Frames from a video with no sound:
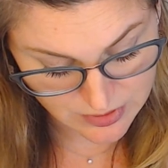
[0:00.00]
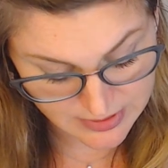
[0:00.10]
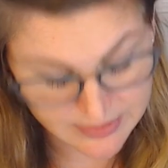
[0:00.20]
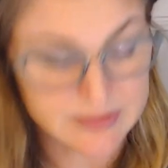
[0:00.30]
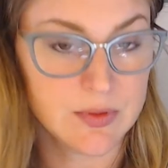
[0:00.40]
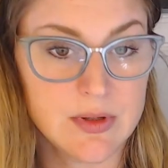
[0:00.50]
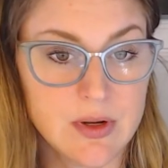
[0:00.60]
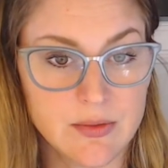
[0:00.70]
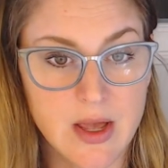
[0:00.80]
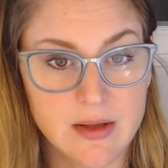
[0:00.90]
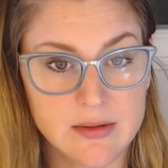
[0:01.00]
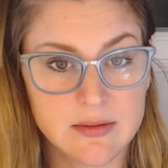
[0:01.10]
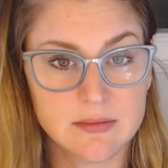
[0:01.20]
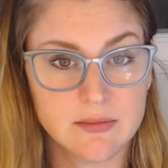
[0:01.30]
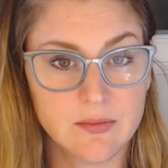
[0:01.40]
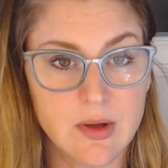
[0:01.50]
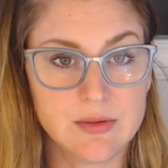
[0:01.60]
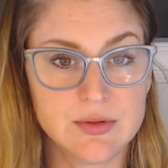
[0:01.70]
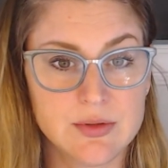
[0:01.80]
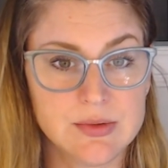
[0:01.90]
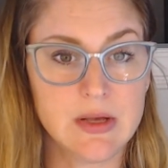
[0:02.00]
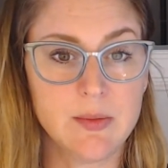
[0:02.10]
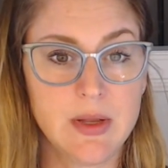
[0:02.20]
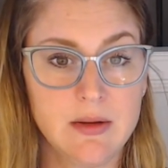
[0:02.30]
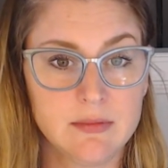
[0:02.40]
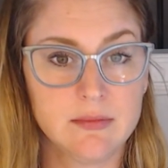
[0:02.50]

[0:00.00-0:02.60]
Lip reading: else would know that. Why don't you tell me